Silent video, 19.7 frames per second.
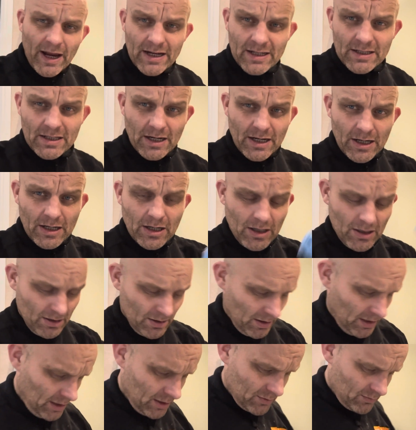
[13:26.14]
silicone.
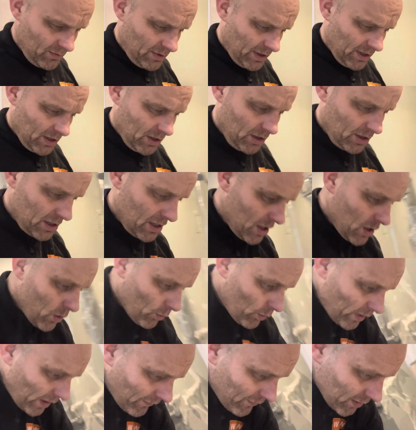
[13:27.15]
It's really good.
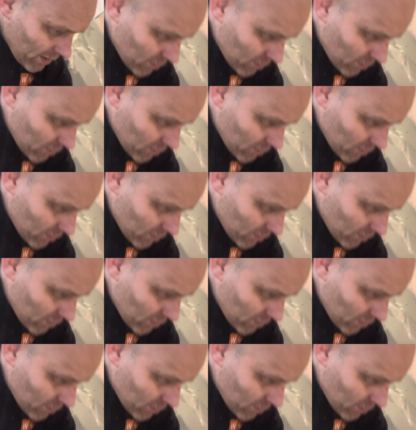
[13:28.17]
Whenever you're